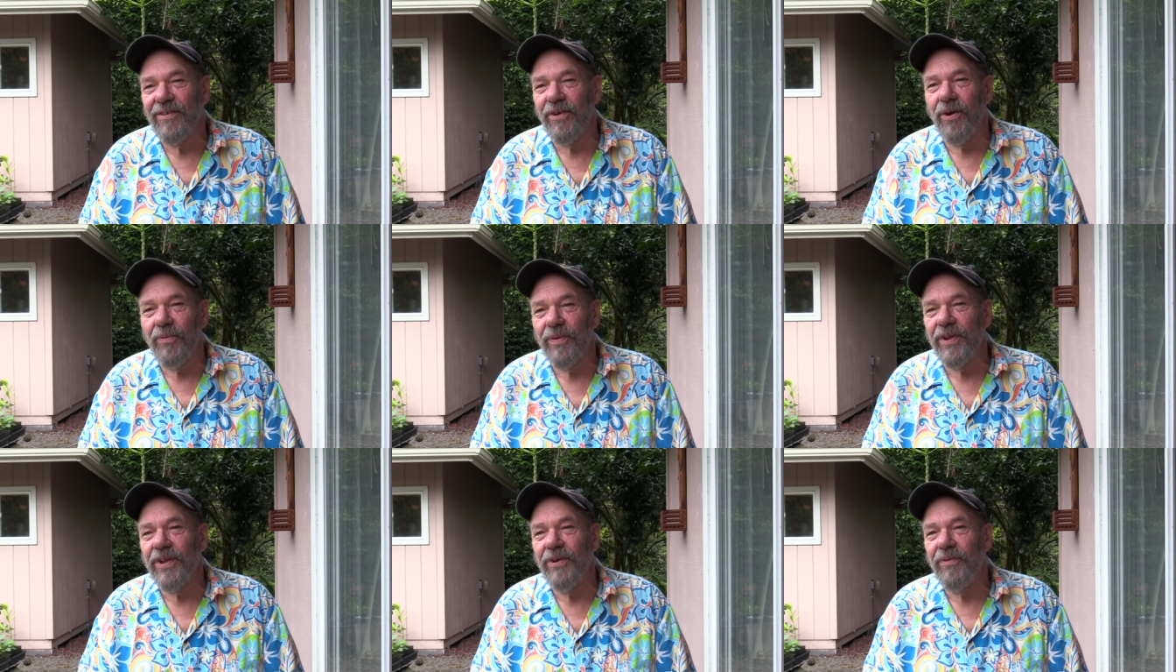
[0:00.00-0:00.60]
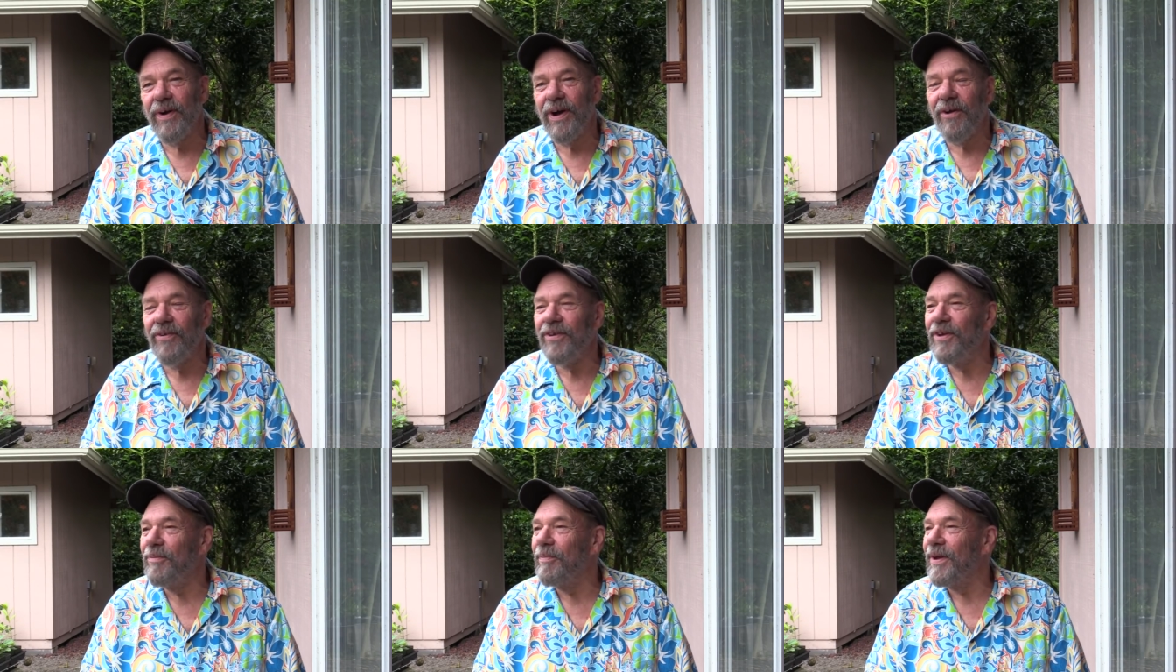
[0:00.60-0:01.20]
grow really
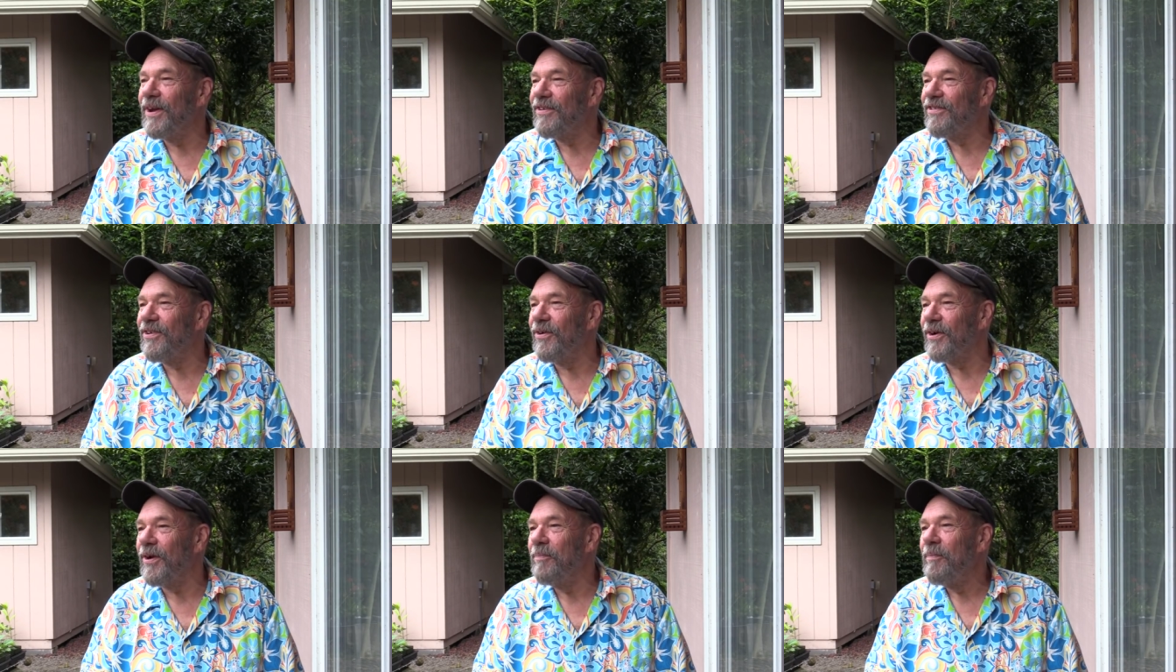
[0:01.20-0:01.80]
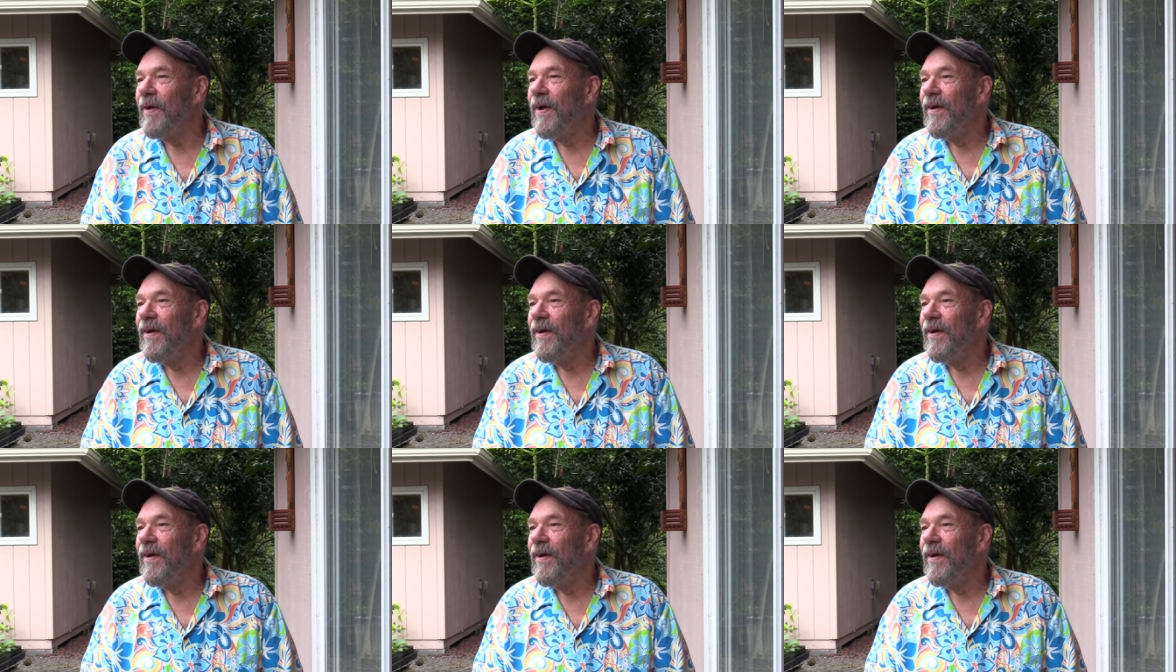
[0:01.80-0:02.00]
well in Minnesota.